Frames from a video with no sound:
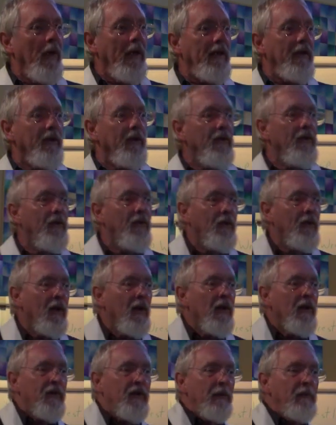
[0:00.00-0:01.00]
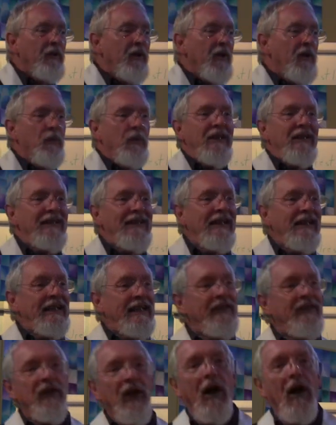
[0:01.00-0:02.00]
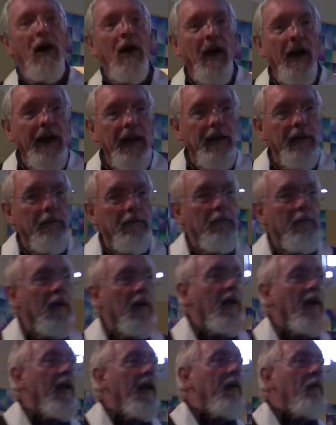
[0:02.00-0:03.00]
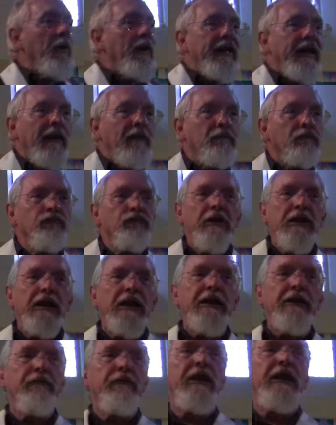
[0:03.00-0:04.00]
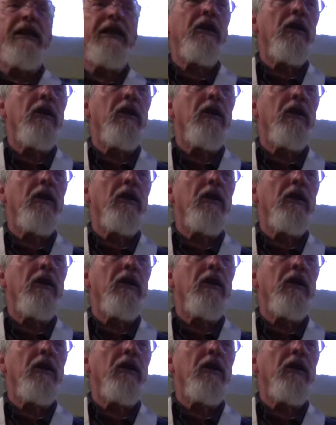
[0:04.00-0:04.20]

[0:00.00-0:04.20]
winds. Sometimes we'd nearly die. We'd get really, really